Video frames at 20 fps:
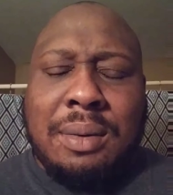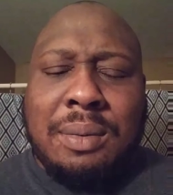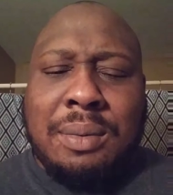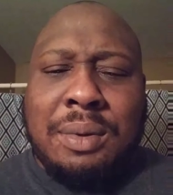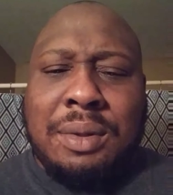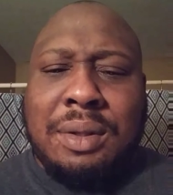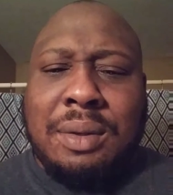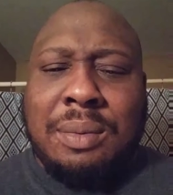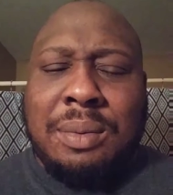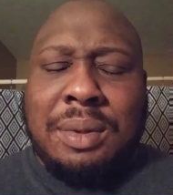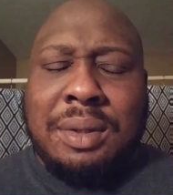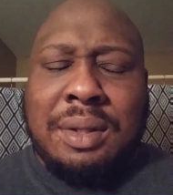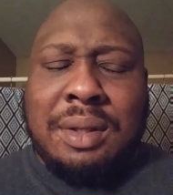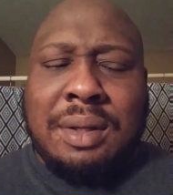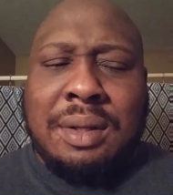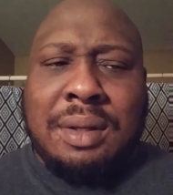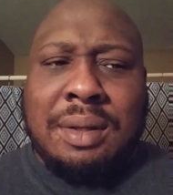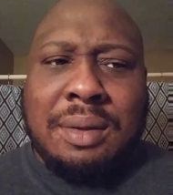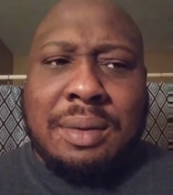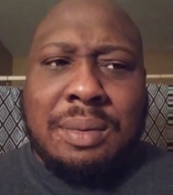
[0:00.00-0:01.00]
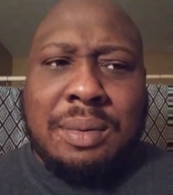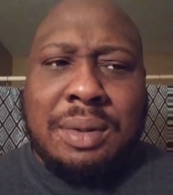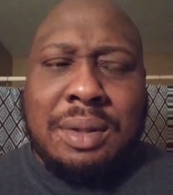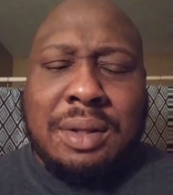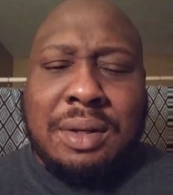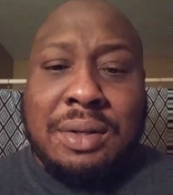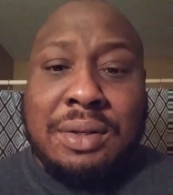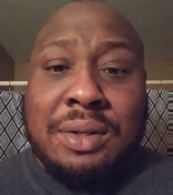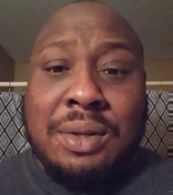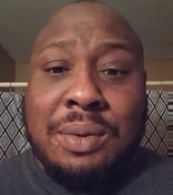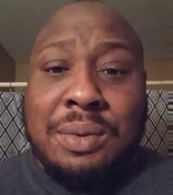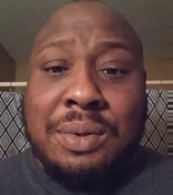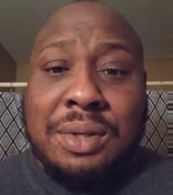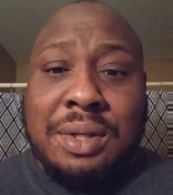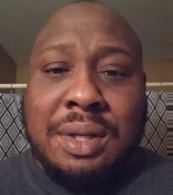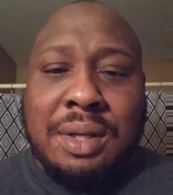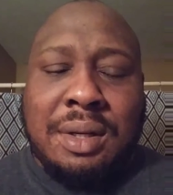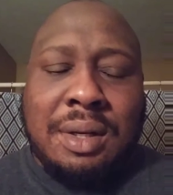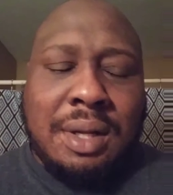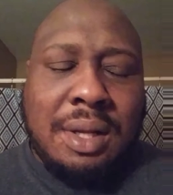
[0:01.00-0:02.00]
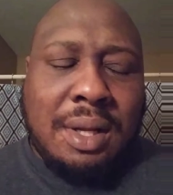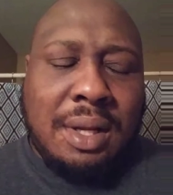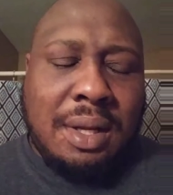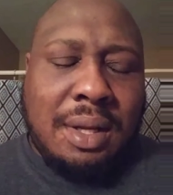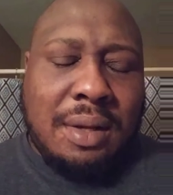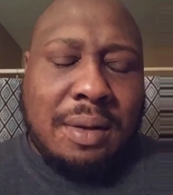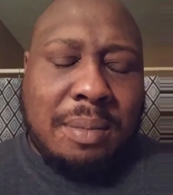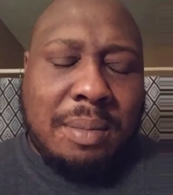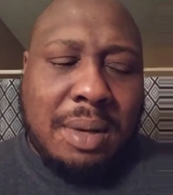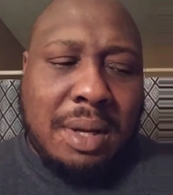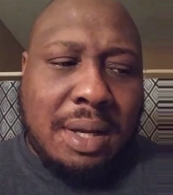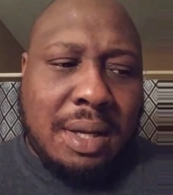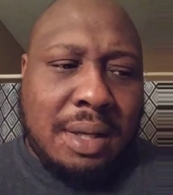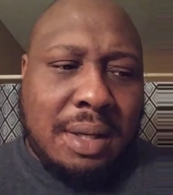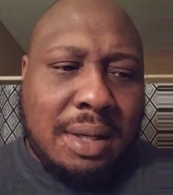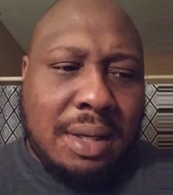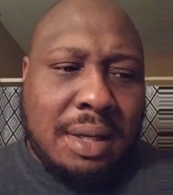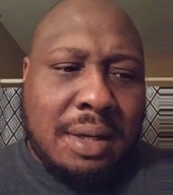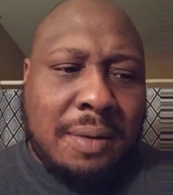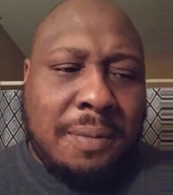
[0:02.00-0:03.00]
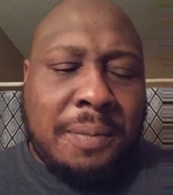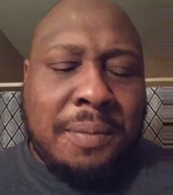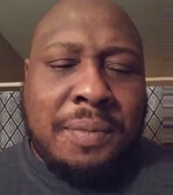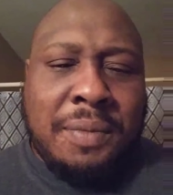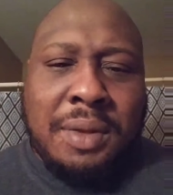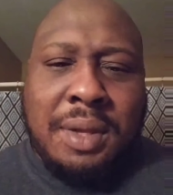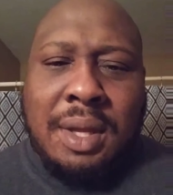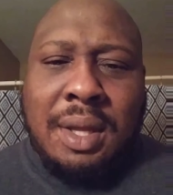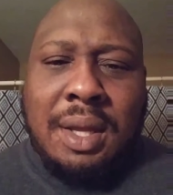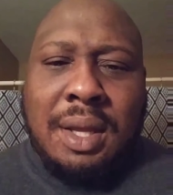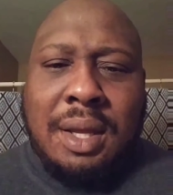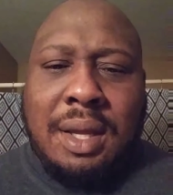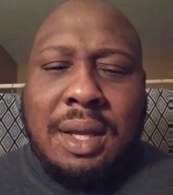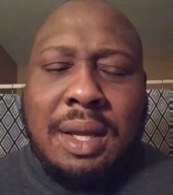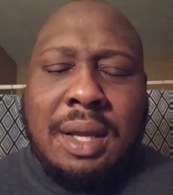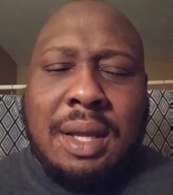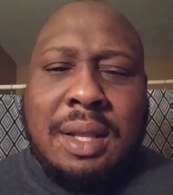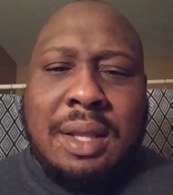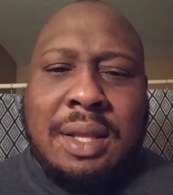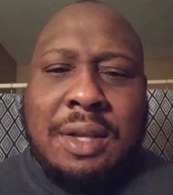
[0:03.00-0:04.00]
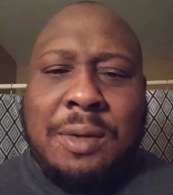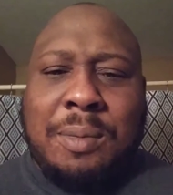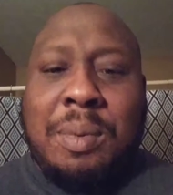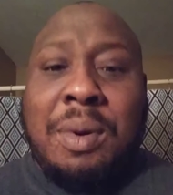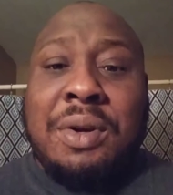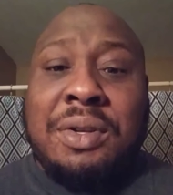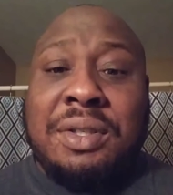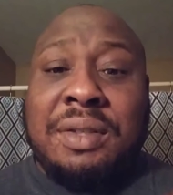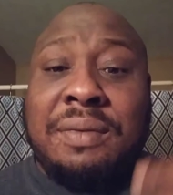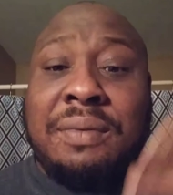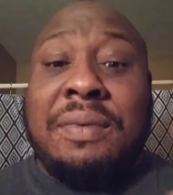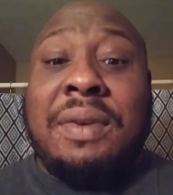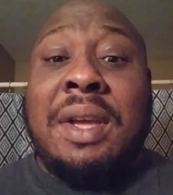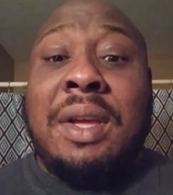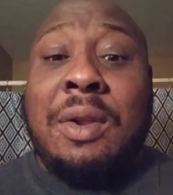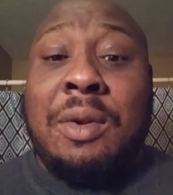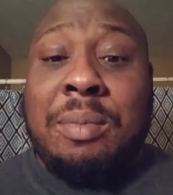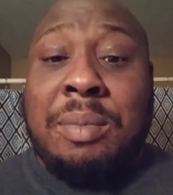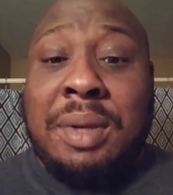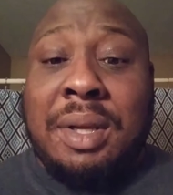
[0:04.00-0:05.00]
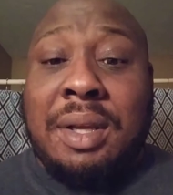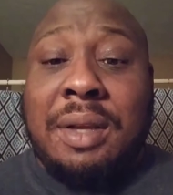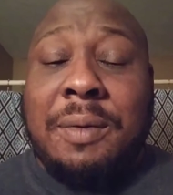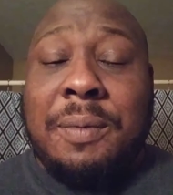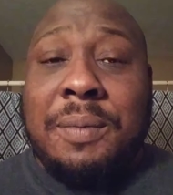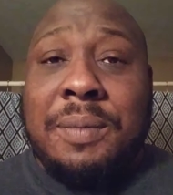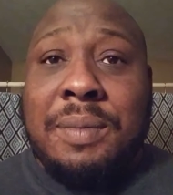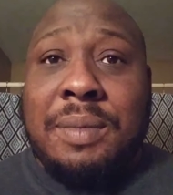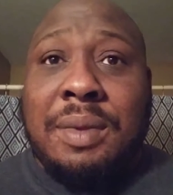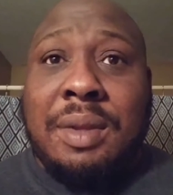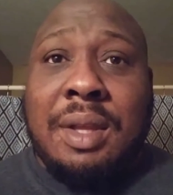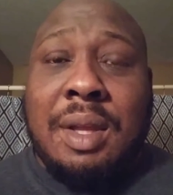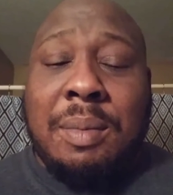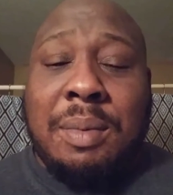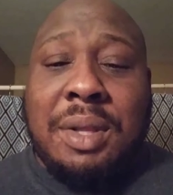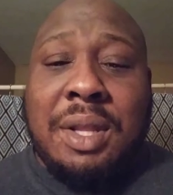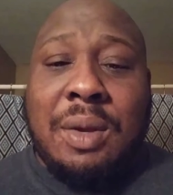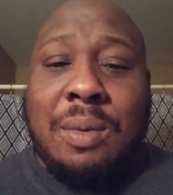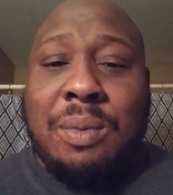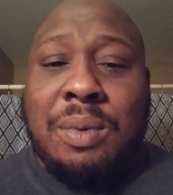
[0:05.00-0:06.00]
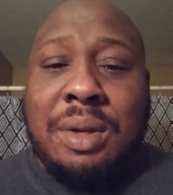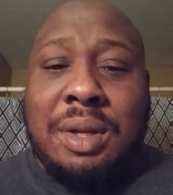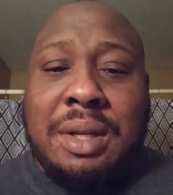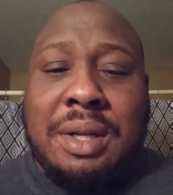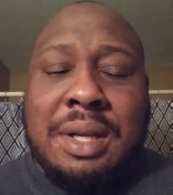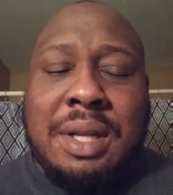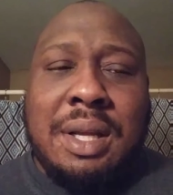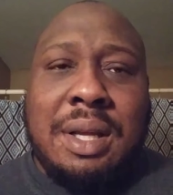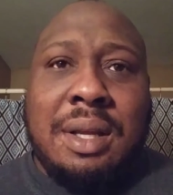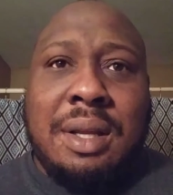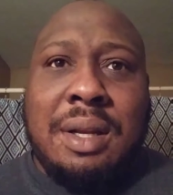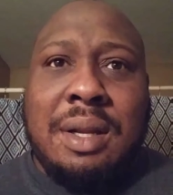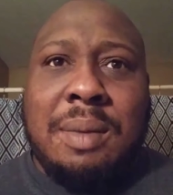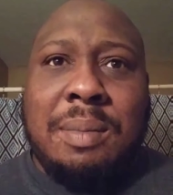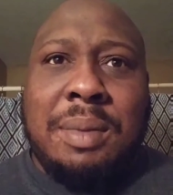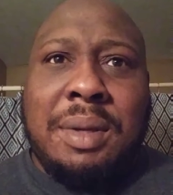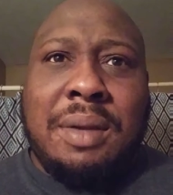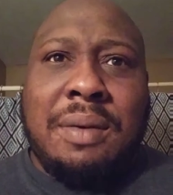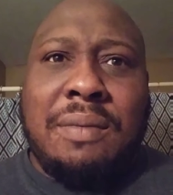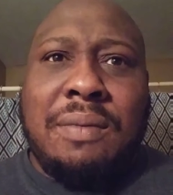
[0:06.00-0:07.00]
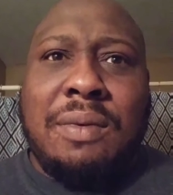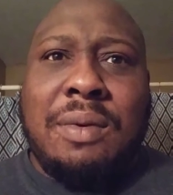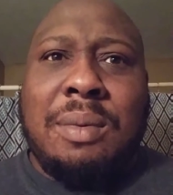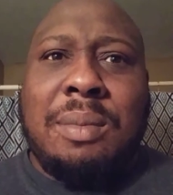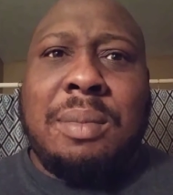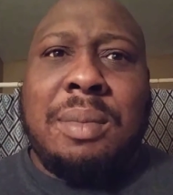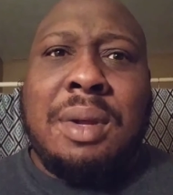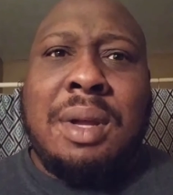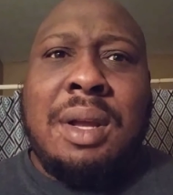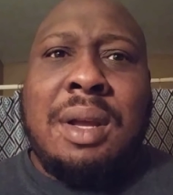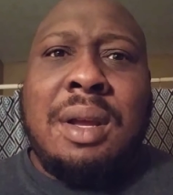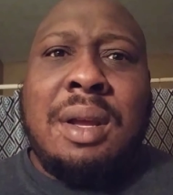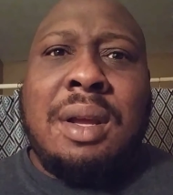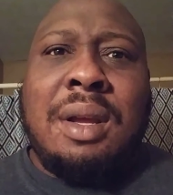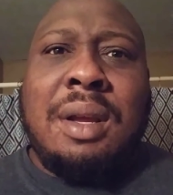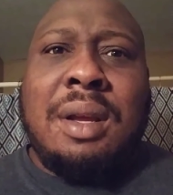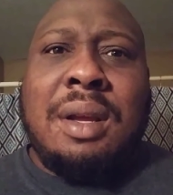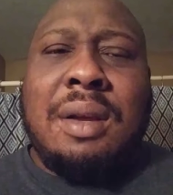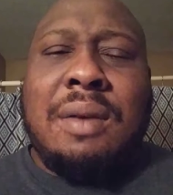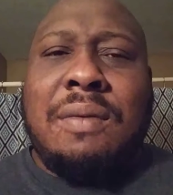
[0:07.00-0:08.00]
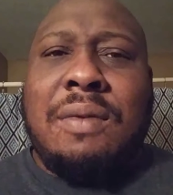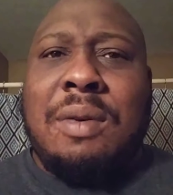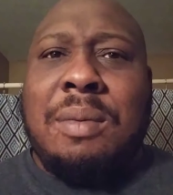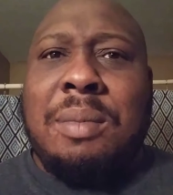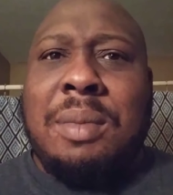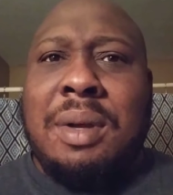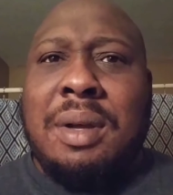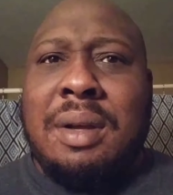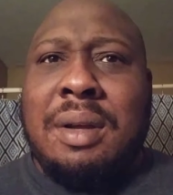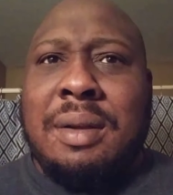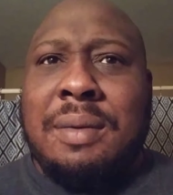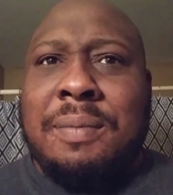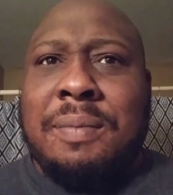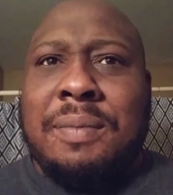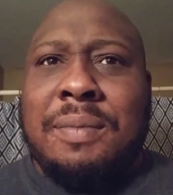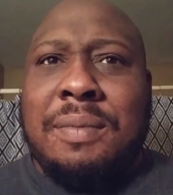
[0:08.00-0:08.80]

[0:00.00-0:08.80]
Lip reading: with an associate of mine, and this person failed me. I mean, they really did. I mean, from uh,